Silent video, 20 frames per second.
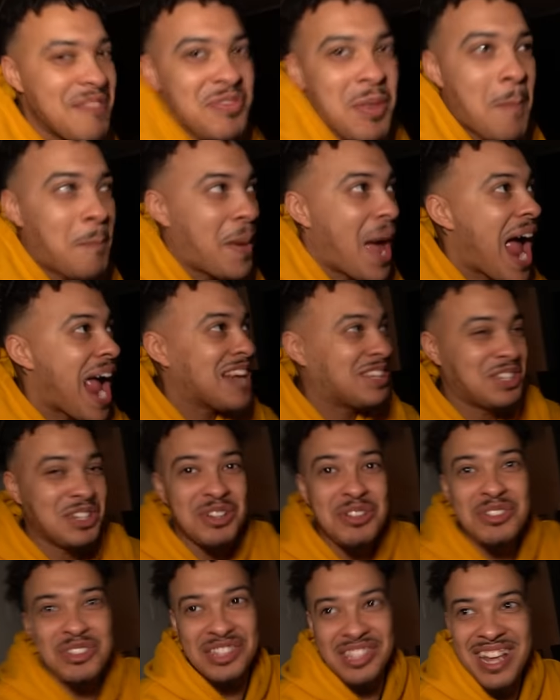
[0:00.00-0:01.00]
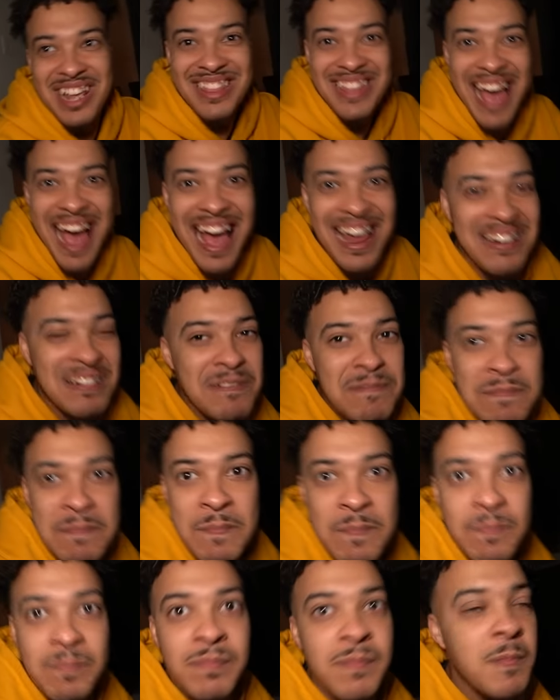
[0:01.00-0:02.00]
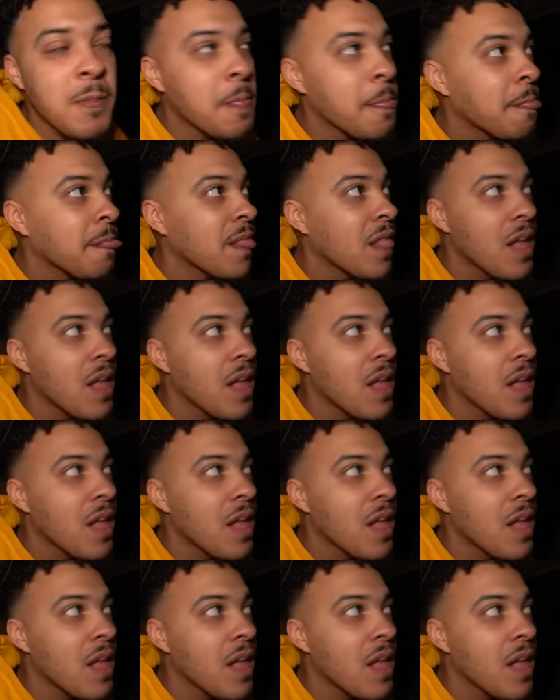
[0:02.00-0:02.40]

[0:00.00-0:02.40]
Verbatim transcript: in the bag. The Did you see that? Will Ferrell.